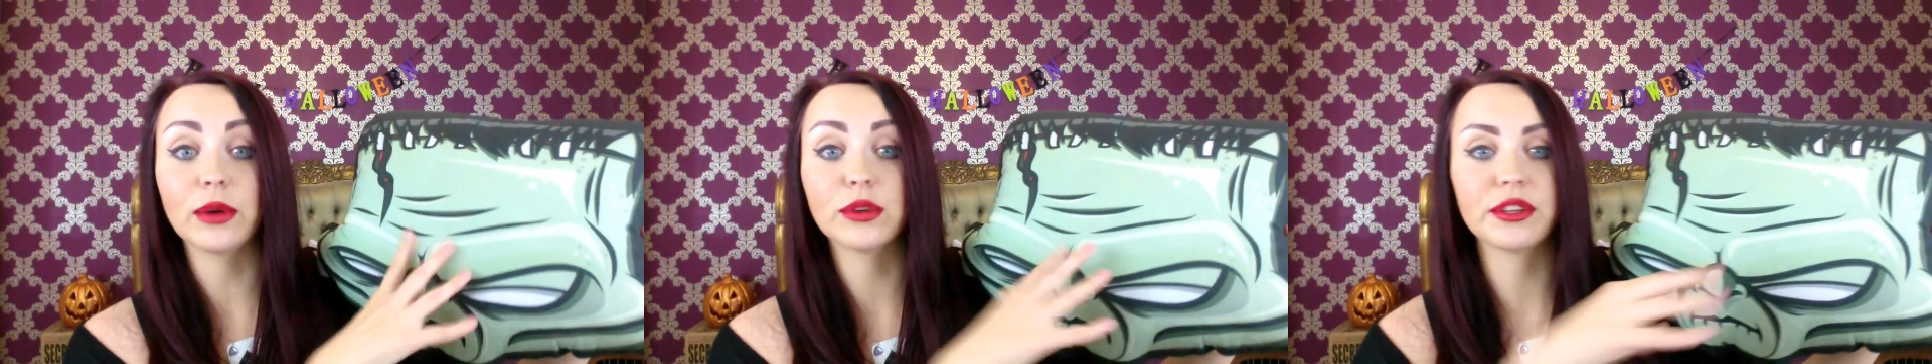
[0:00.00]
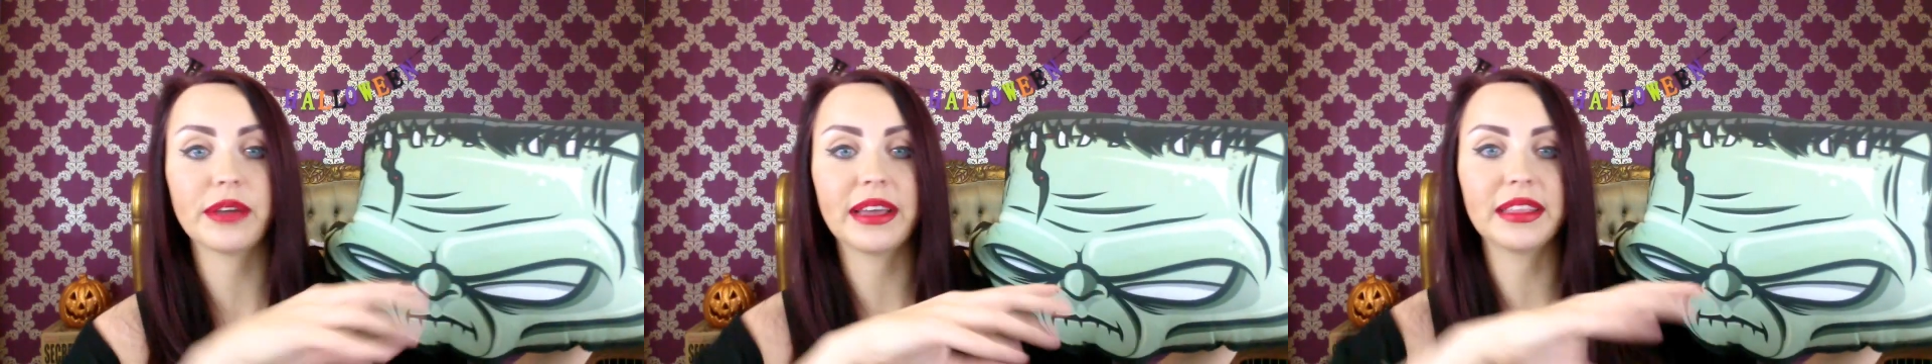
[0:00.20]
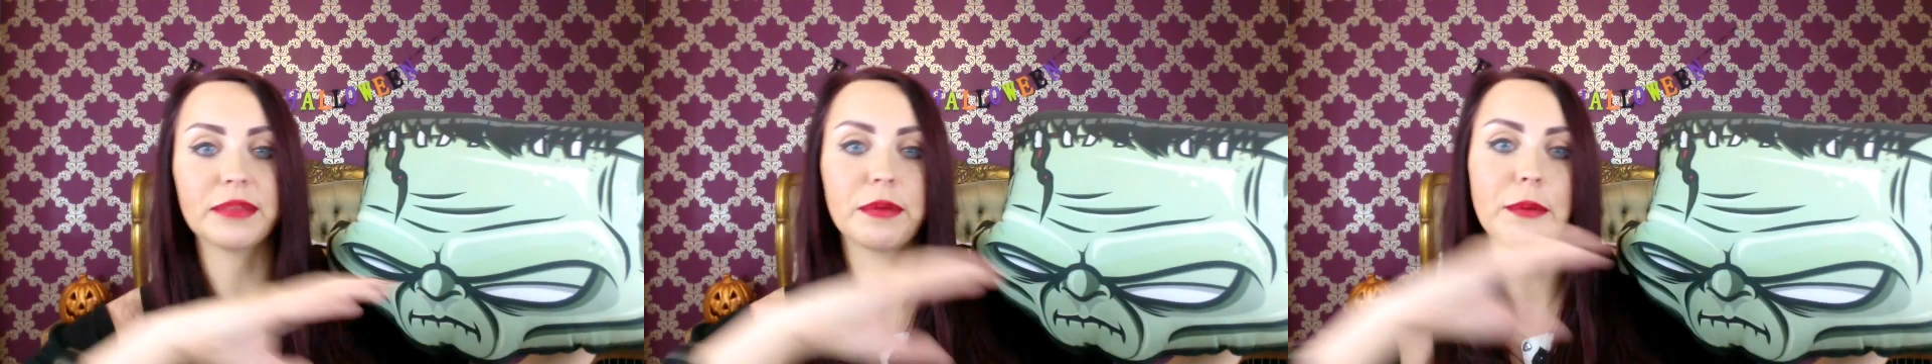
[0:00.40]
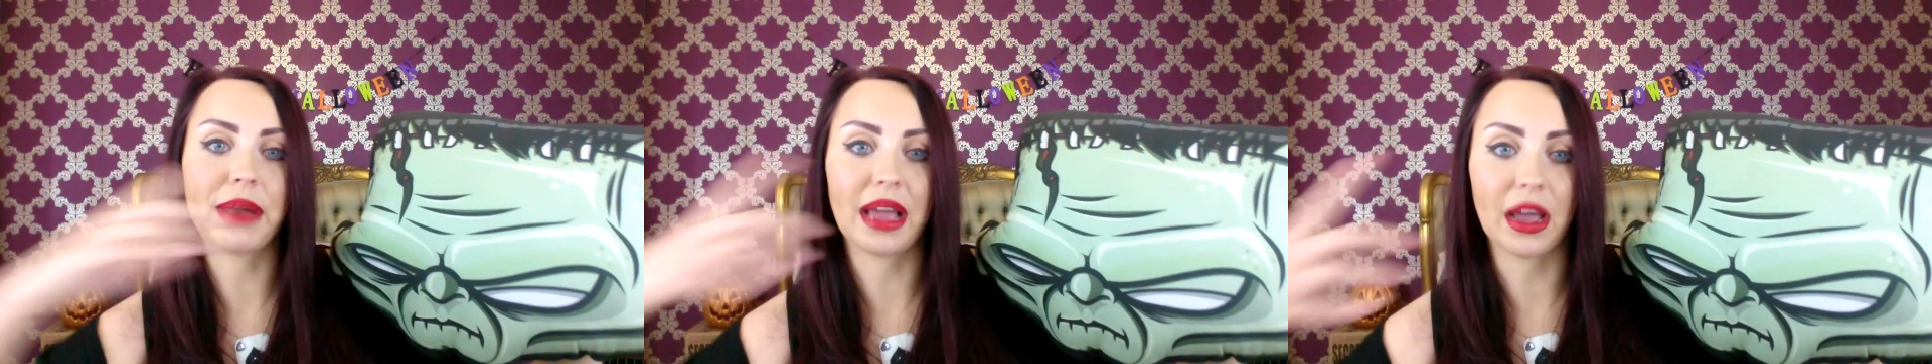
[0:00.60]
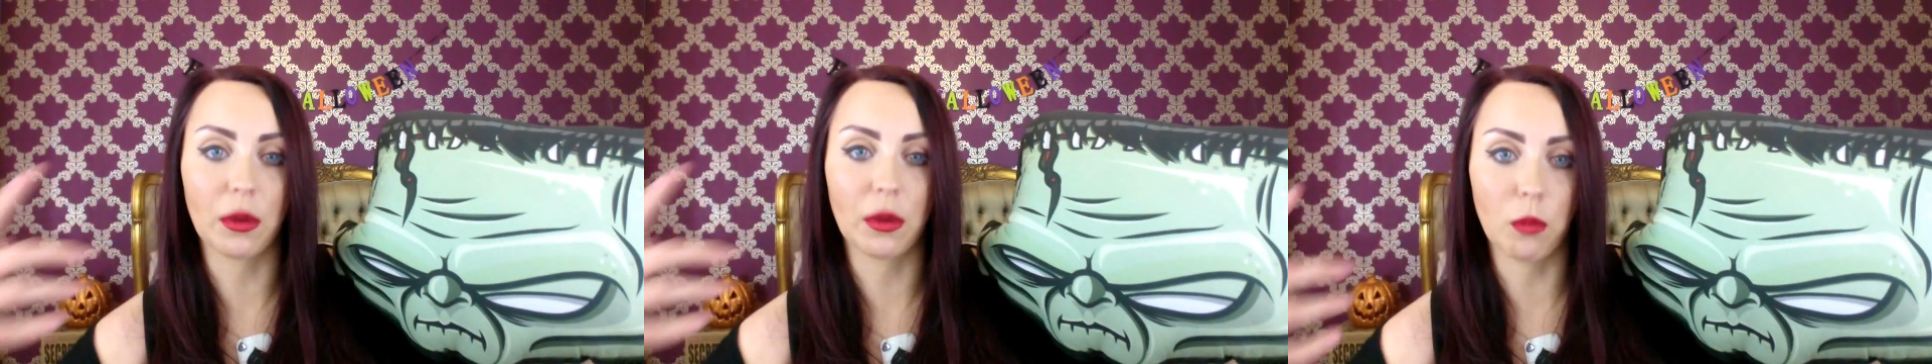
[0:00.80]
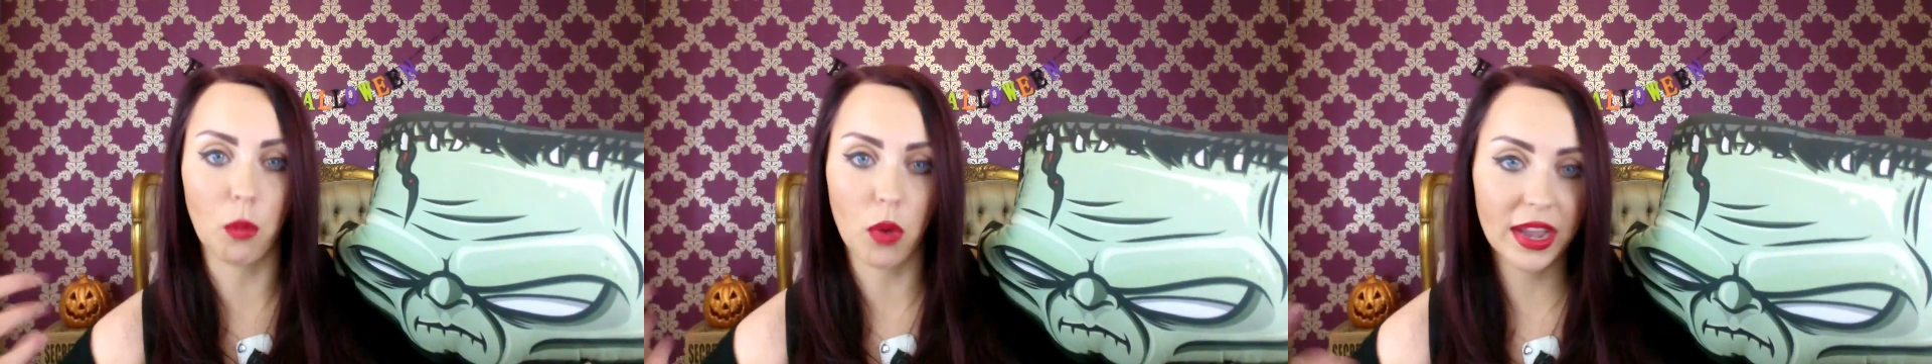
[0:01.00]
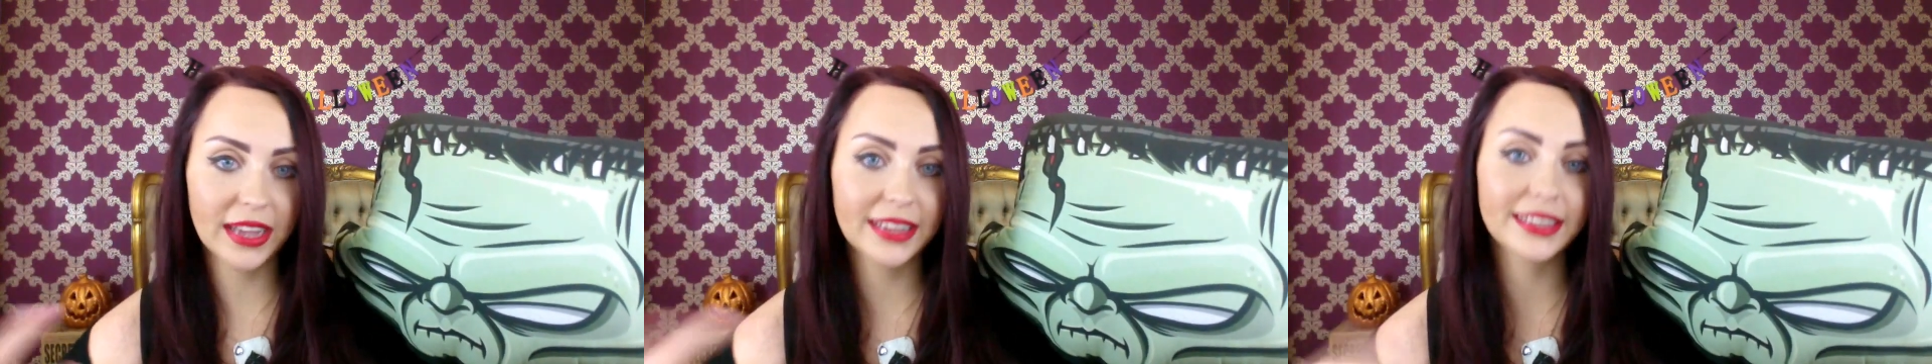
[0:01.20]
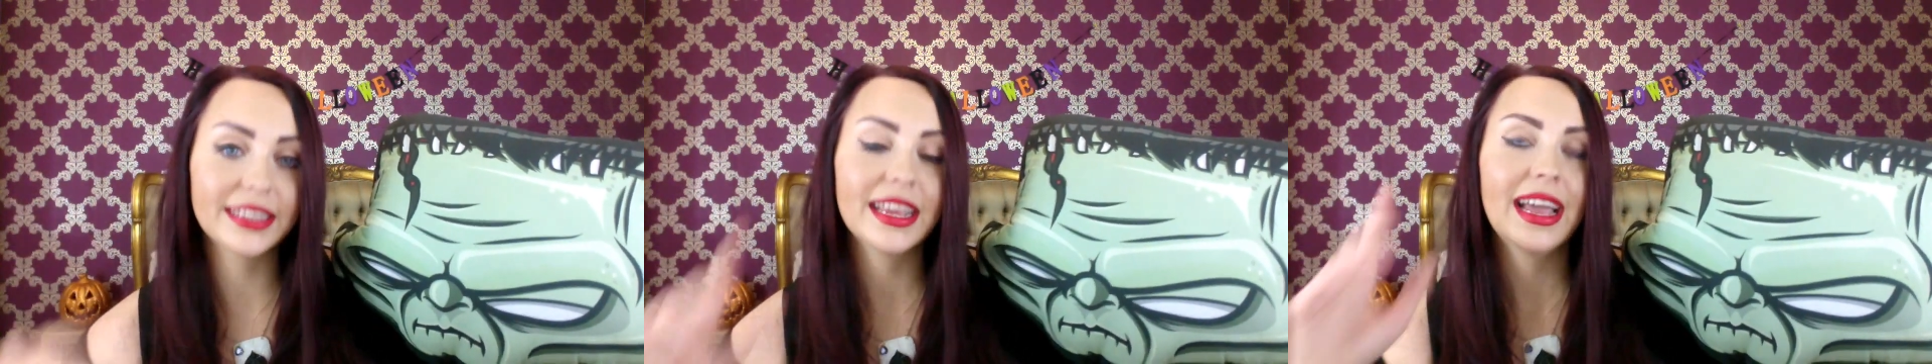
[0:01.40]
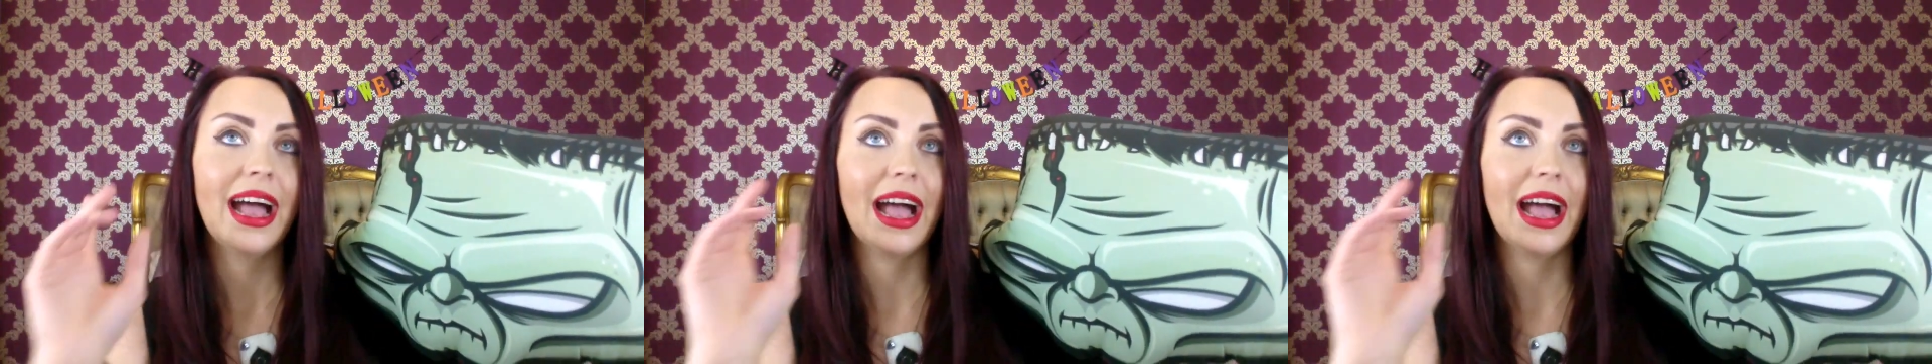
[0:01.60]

also had them in black and white